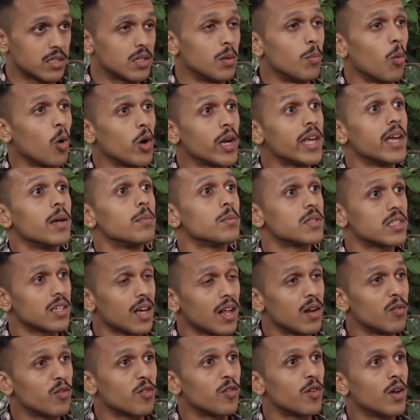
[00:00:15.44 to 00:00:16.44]
Minister Modi
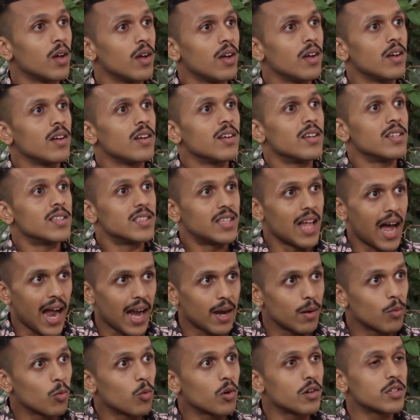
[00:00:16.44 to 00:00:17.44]
himself.
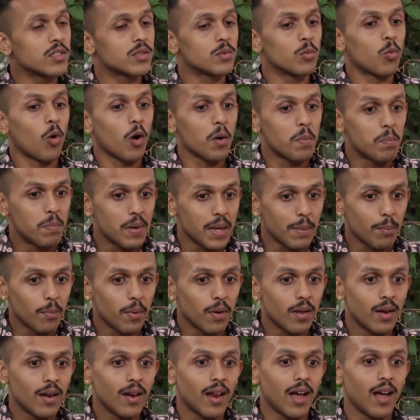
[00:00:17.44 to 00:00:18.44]
That was what
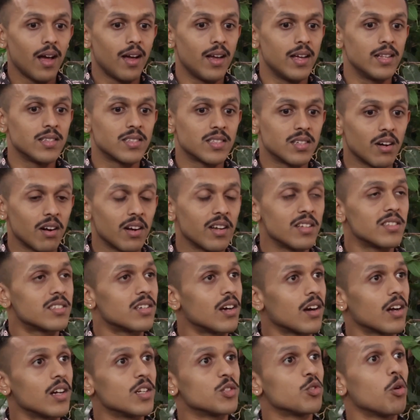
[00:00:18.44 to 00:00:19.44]
people in certain
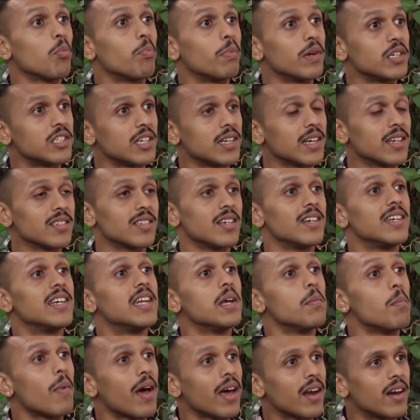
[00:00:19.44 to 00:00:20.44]
circles were pitching as a
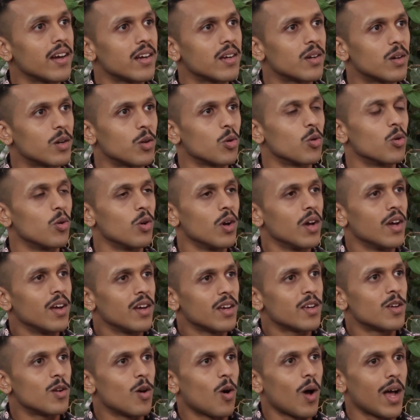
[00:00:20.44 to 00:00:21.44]
demerit to,
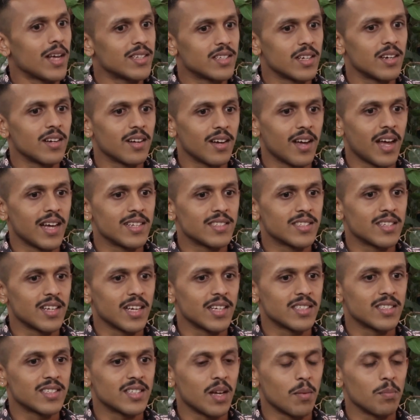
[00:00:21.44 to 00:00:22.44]

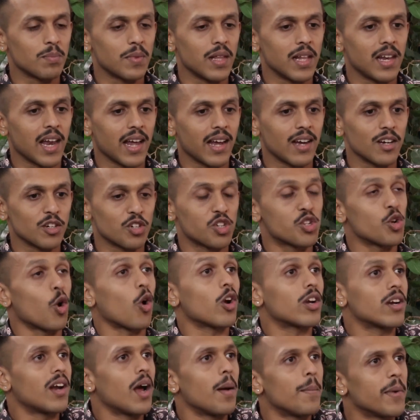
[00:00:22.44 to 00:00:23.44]
as something like a
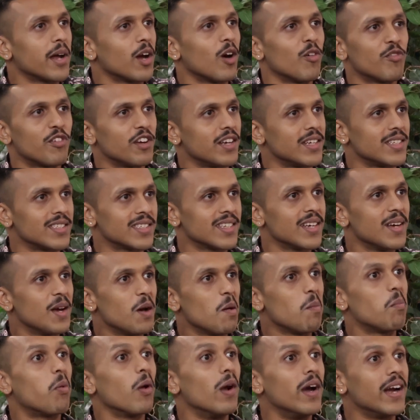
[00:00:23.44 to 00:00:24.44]
shortcoming of his
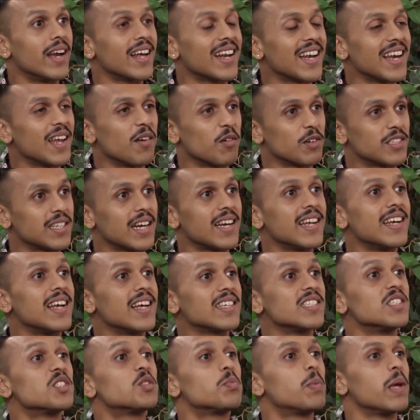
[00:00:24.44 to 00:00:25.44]
politically, was that he
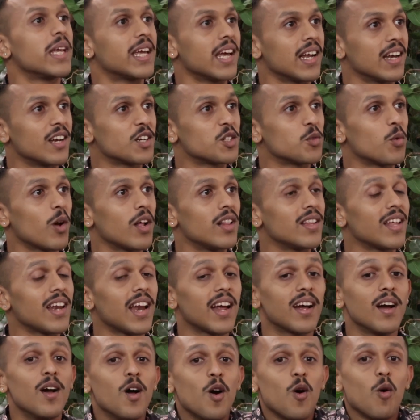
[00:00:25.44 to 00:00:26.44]
doesn't speak English well. They're
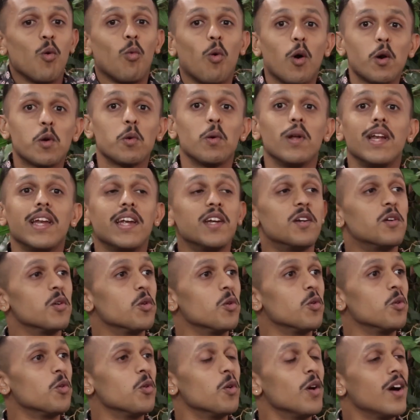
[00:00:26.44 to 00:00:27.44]
like, what will he
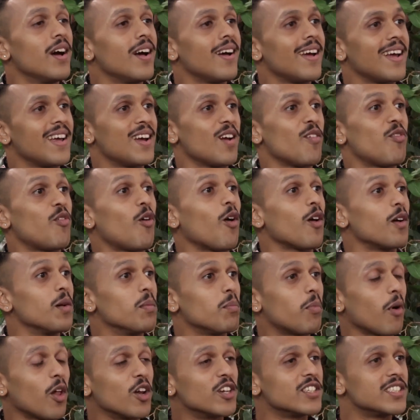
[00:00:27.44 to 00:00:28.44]
do in a
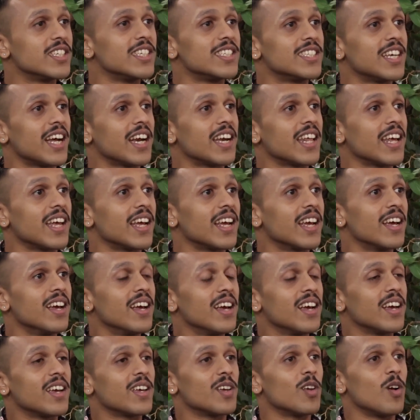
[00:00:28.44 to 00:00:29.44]
foreign policy setting?